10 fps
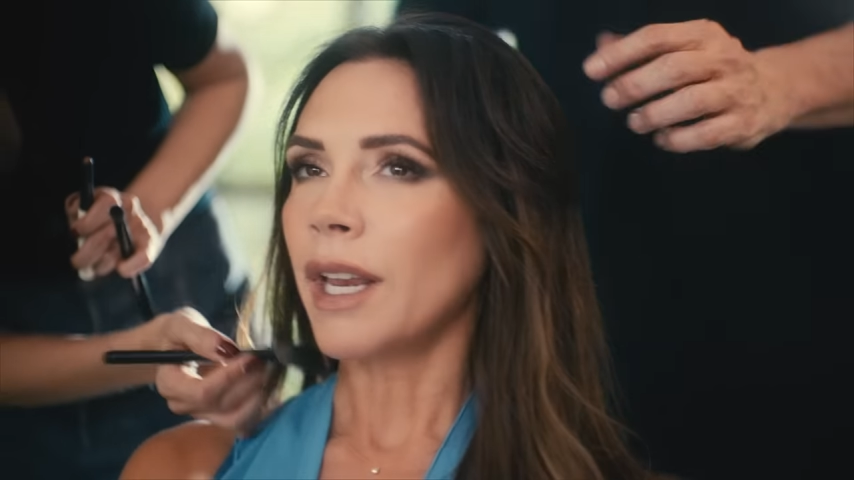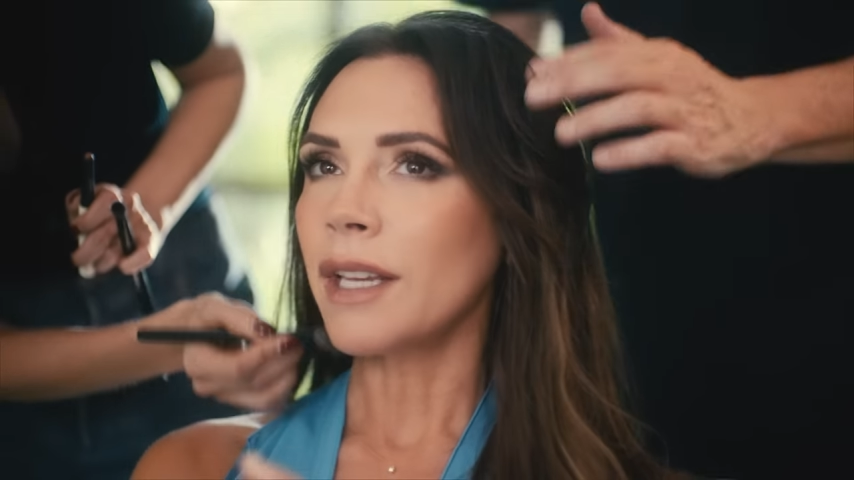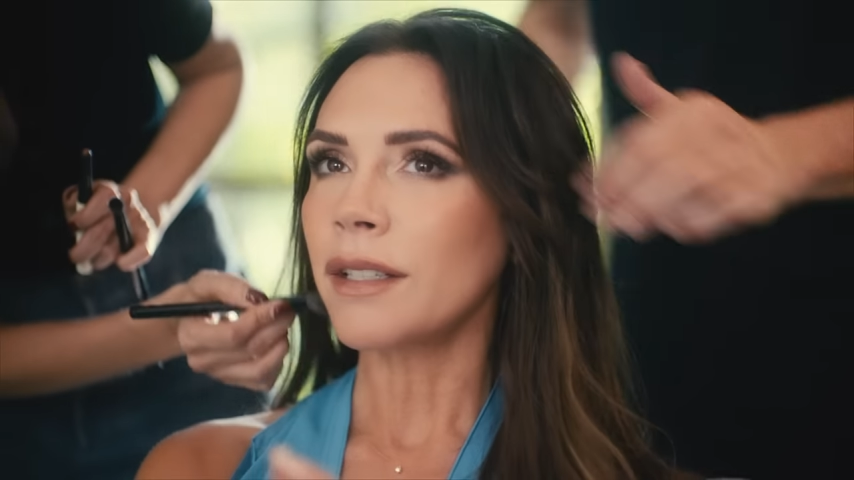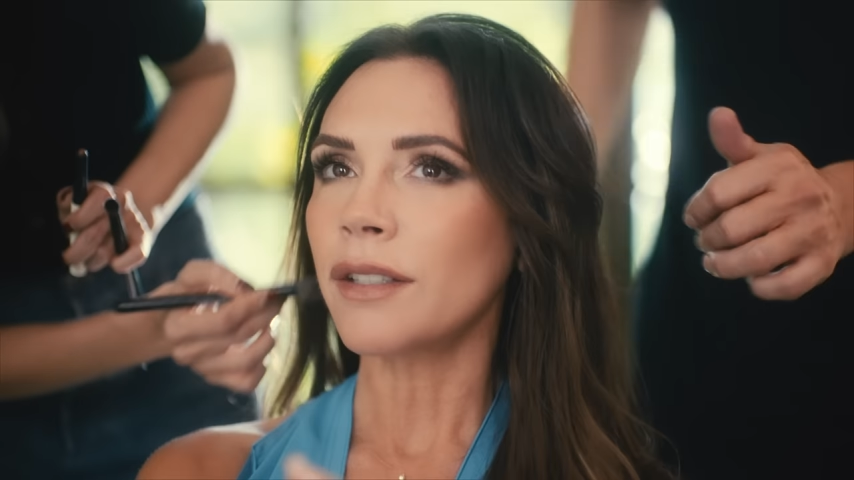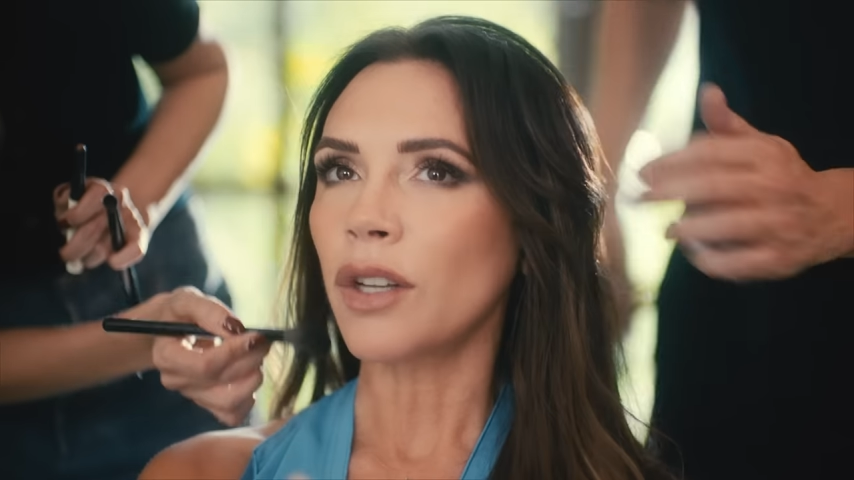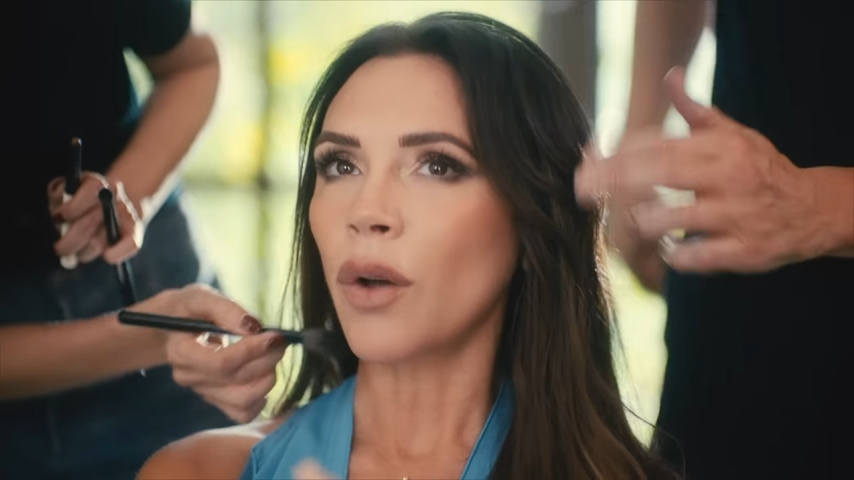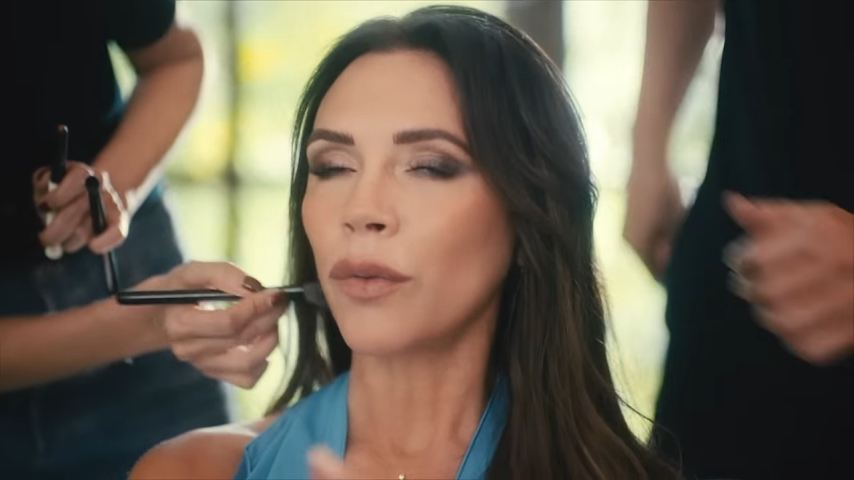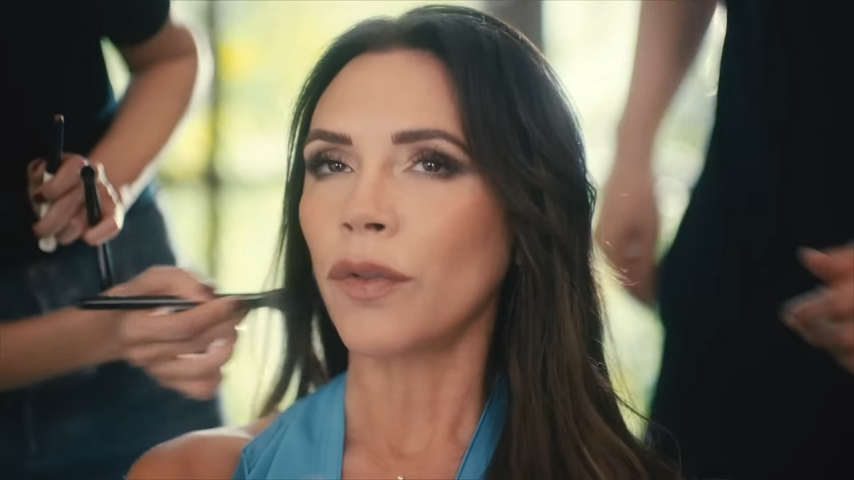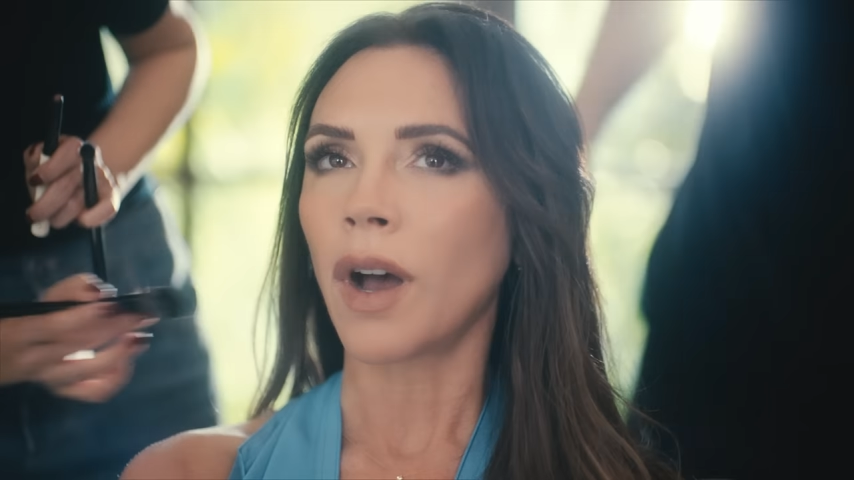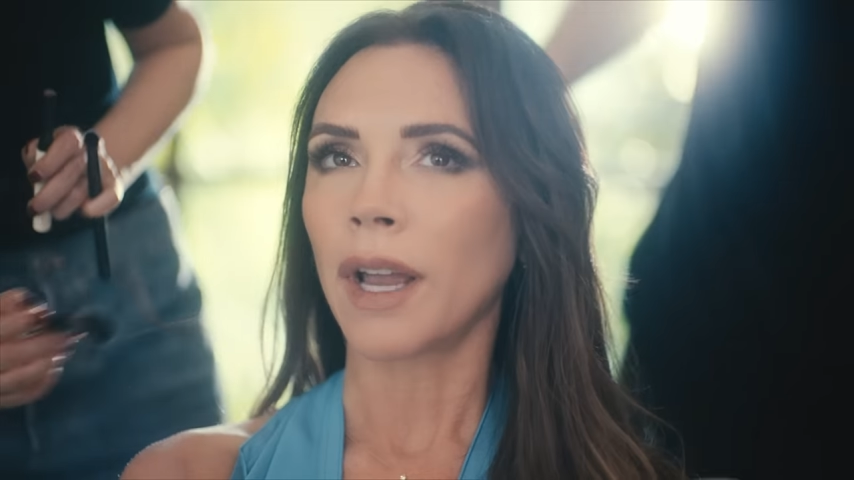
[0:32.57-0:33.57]
is so
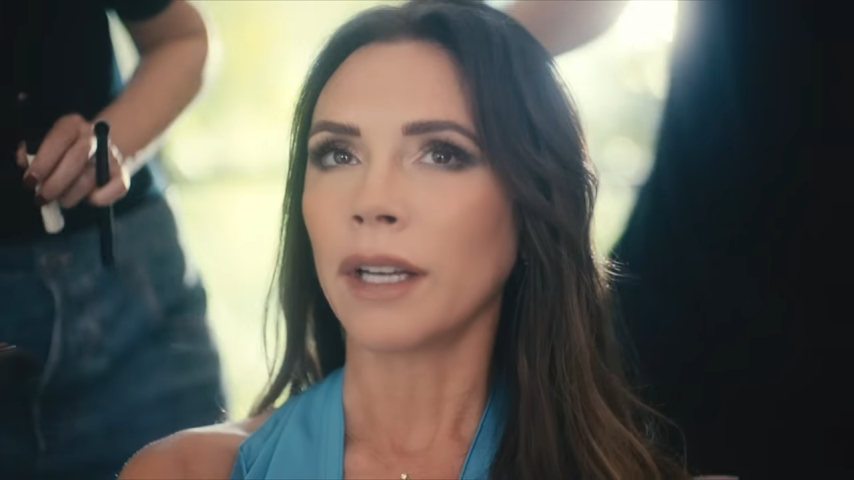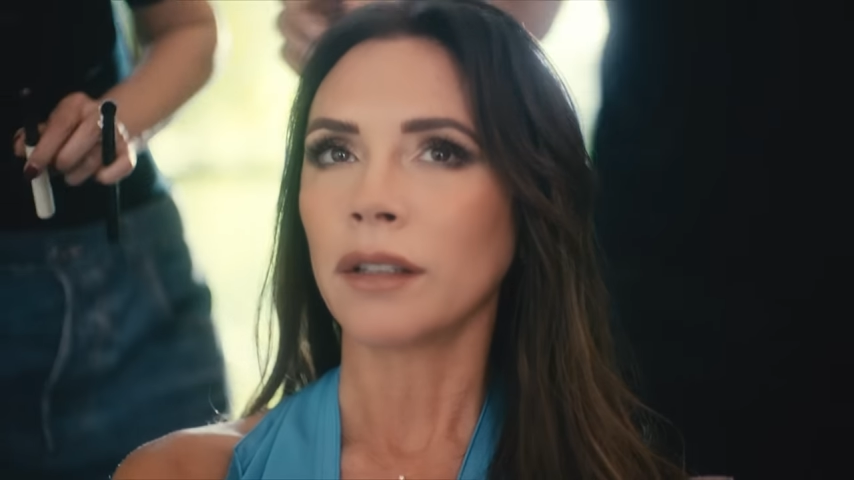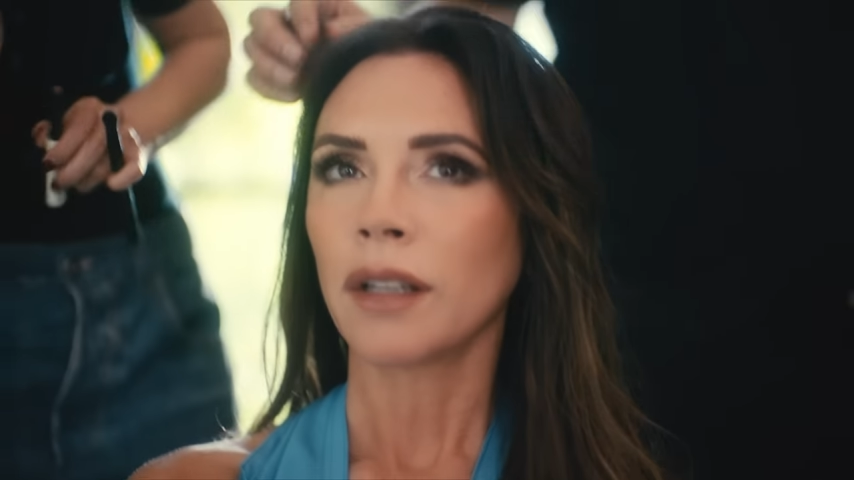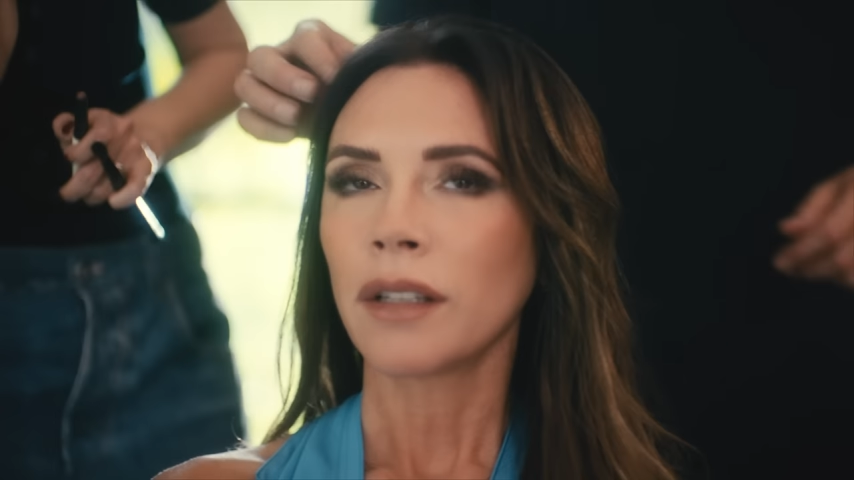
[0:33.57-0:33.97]
fine.